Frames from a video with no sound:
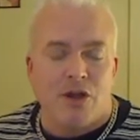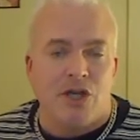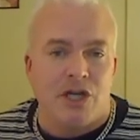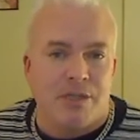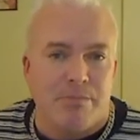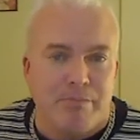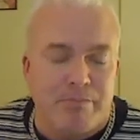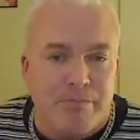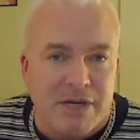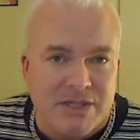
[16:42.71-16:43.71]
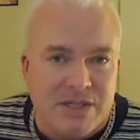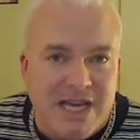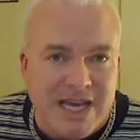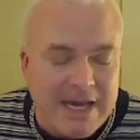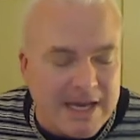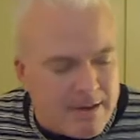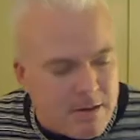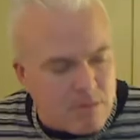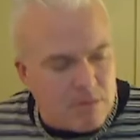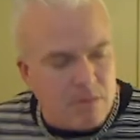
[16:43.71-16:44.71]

you're just busting in,